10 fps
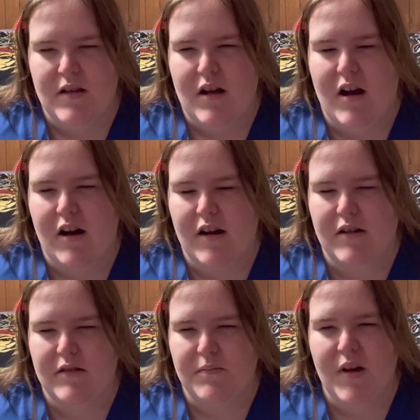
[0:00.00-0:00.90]

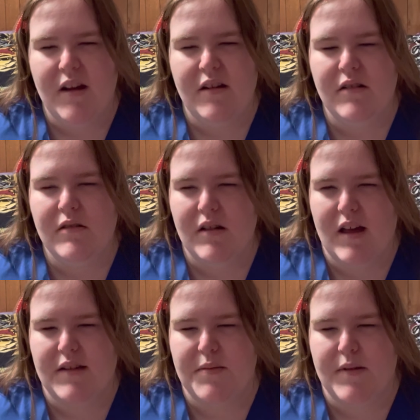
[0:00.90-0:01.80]
our motto
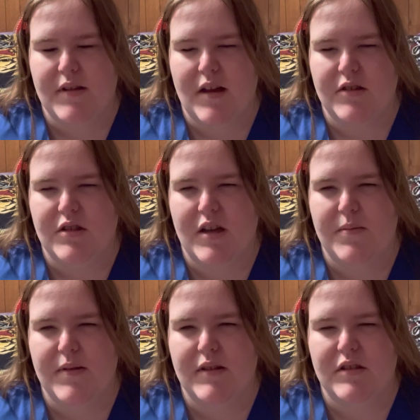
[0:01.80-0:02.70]
as a massage
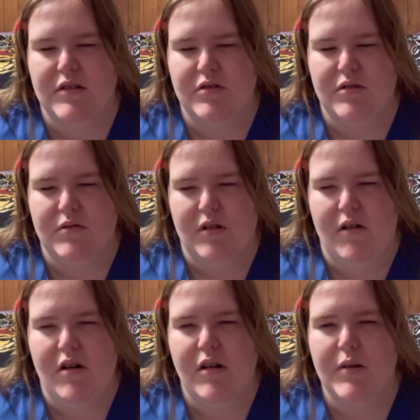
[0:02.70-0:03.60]
therapist is do no
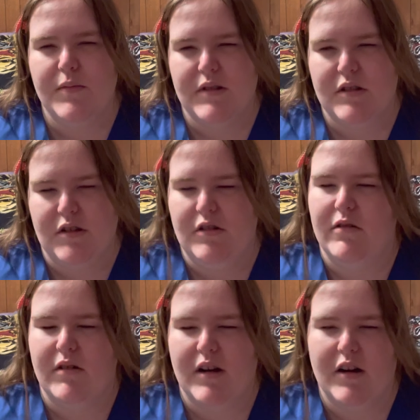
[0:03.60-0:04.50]
harm, so you don't
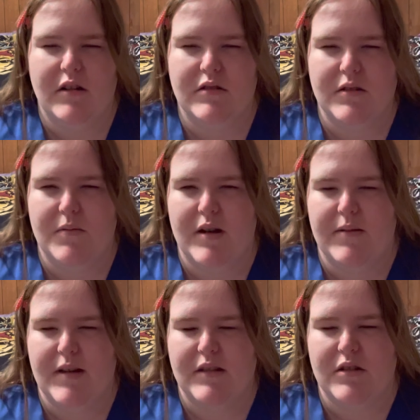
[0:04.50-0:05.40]
want to hurt someone
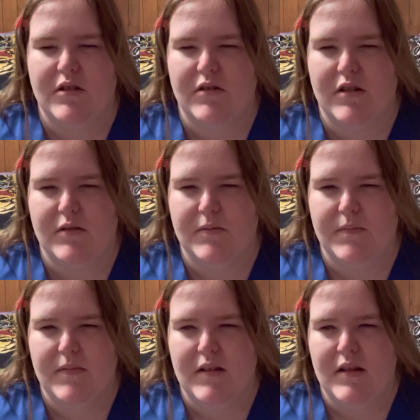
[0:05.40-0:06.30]
because you don't know.
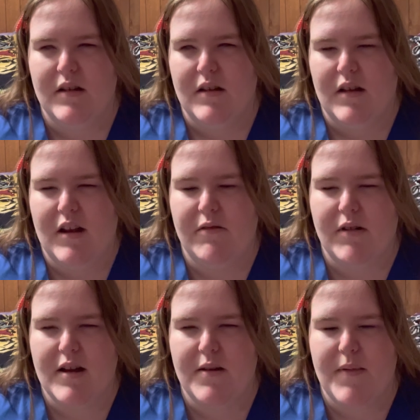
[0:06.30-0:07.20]
We're
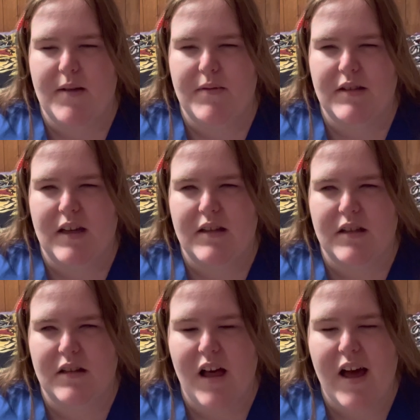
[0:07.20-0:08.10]
going to make mistakes
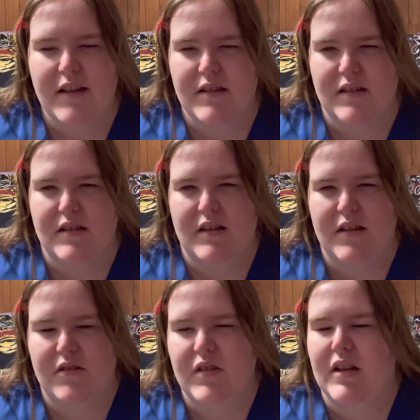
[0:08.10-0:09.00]
in class. That's
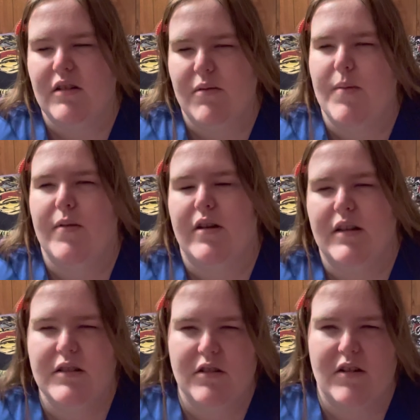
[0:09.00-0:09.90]
another thing to remember,
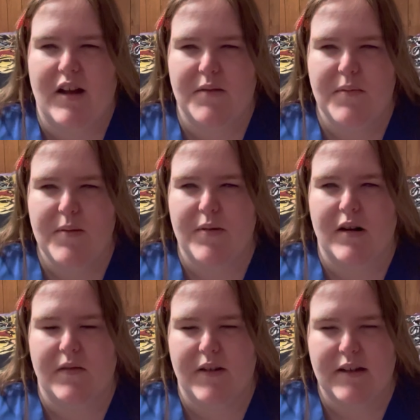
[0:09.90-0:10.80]
is you're not going to be
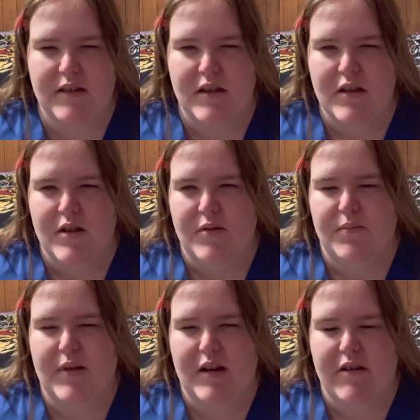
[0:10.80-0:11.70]
perfect.
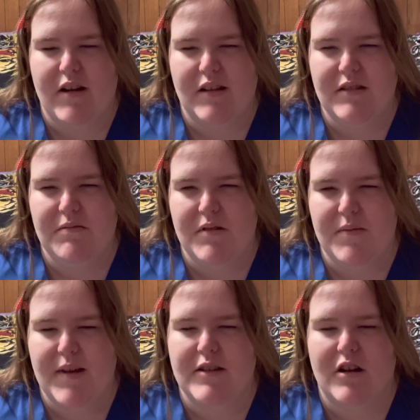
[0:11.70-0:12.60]
But, I at least want to
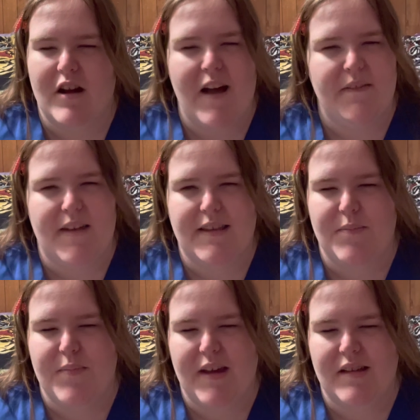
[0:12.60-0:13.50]
make sure I have, the
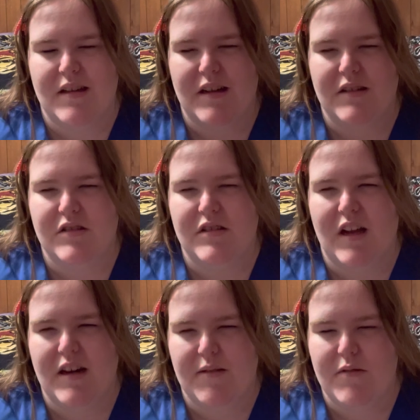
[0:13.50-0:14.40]
basic
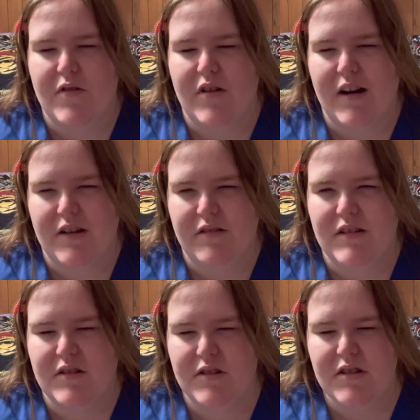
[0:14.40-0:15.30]
understanding before I do it.
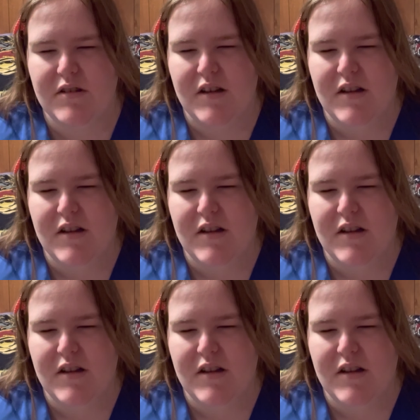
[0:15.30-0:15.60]
So just,